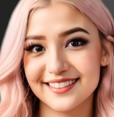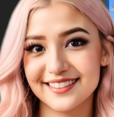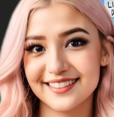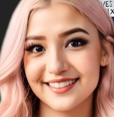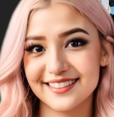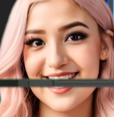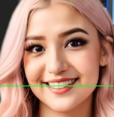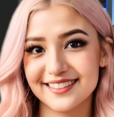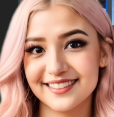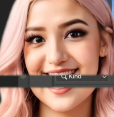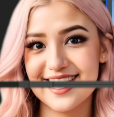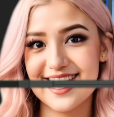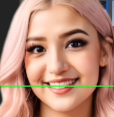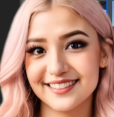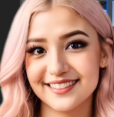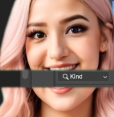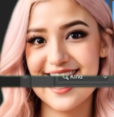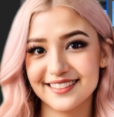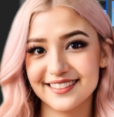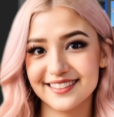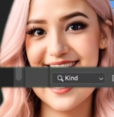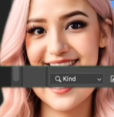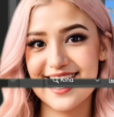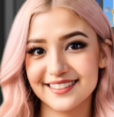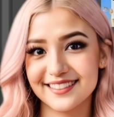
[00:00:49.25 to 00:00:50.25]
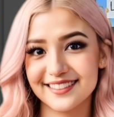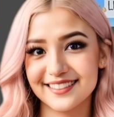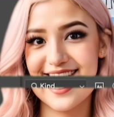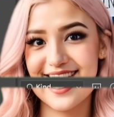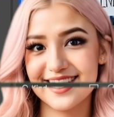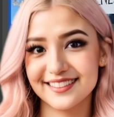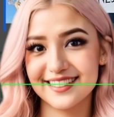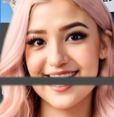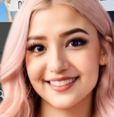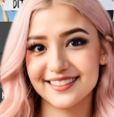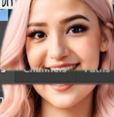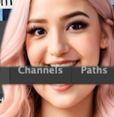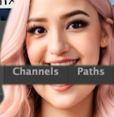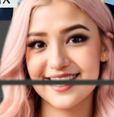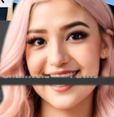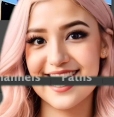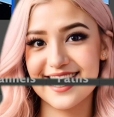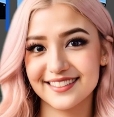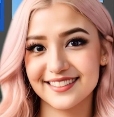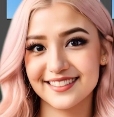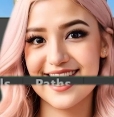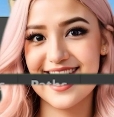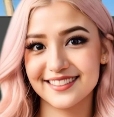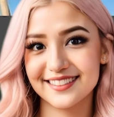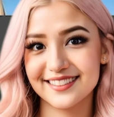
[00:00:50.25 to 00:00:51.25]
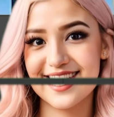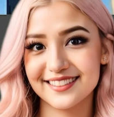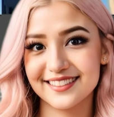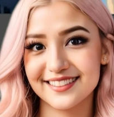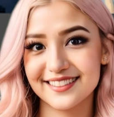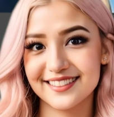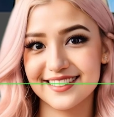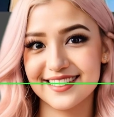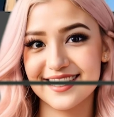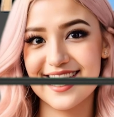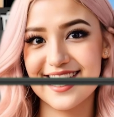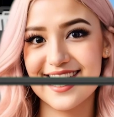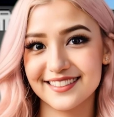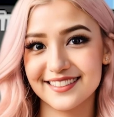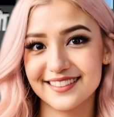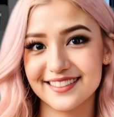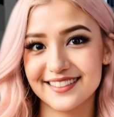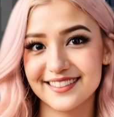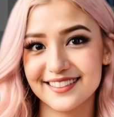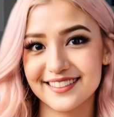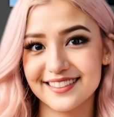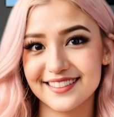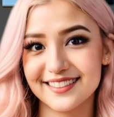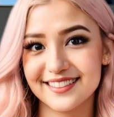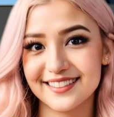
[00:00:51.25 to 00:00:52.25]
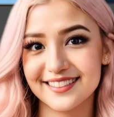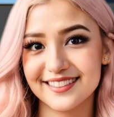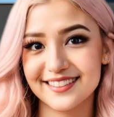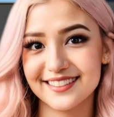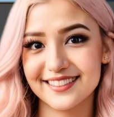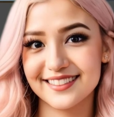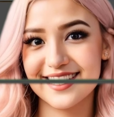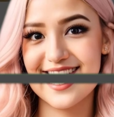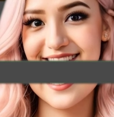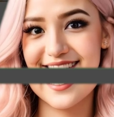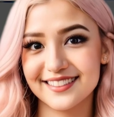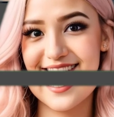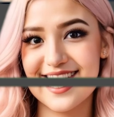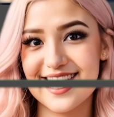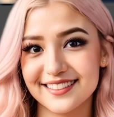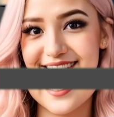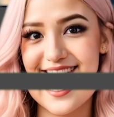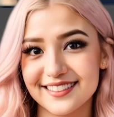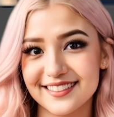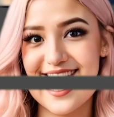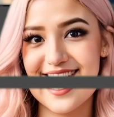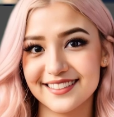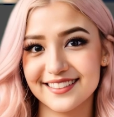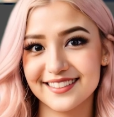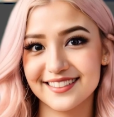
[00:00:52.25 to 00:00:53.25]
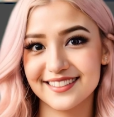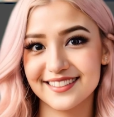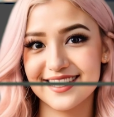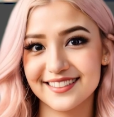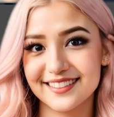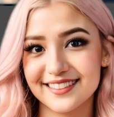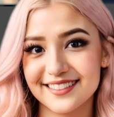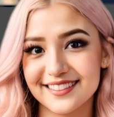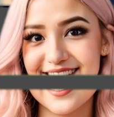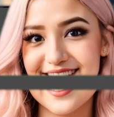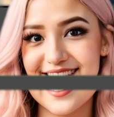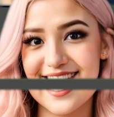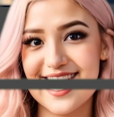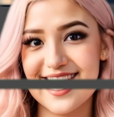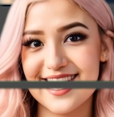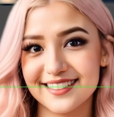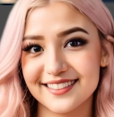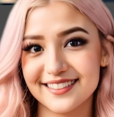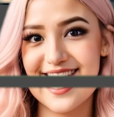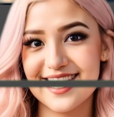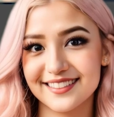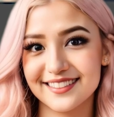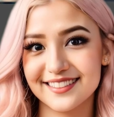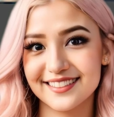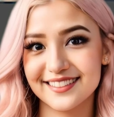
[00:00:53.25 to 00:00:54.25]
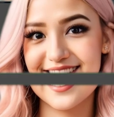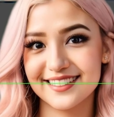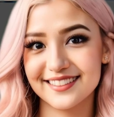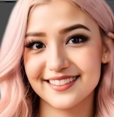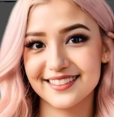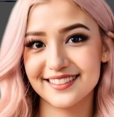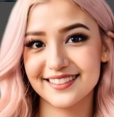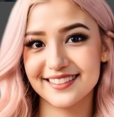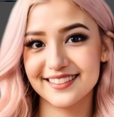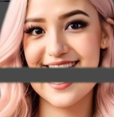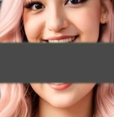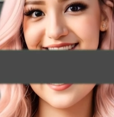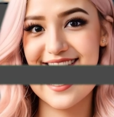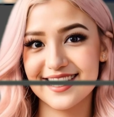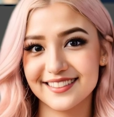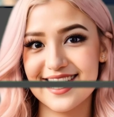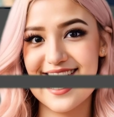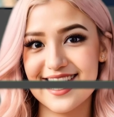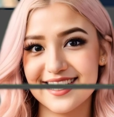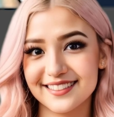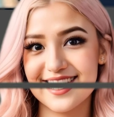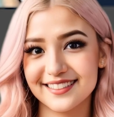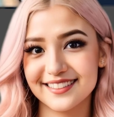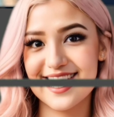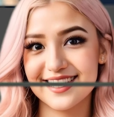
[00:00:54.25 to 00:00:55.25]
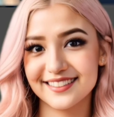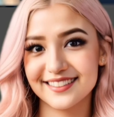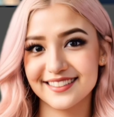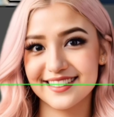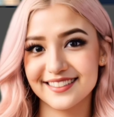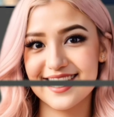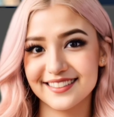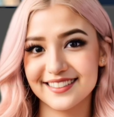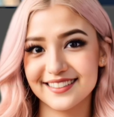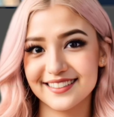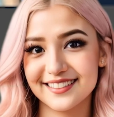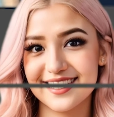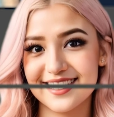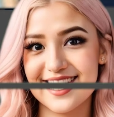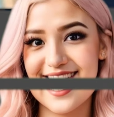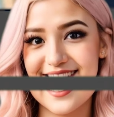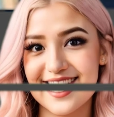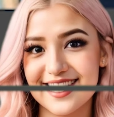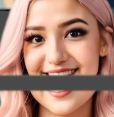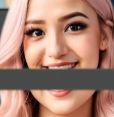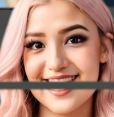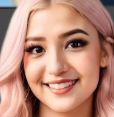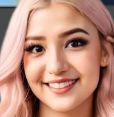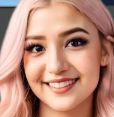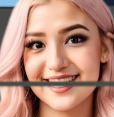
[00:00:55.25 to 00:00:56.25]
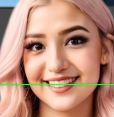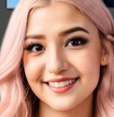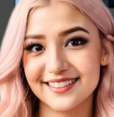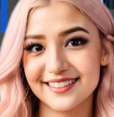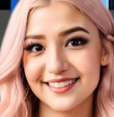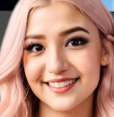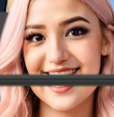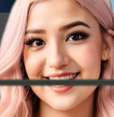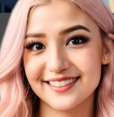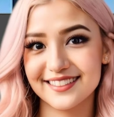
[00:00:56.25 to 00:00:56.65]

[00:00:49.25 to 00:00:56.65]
The Generative Fill tool will always give you 3 options, so you can either pick the one that works best or roll the dice again for new options by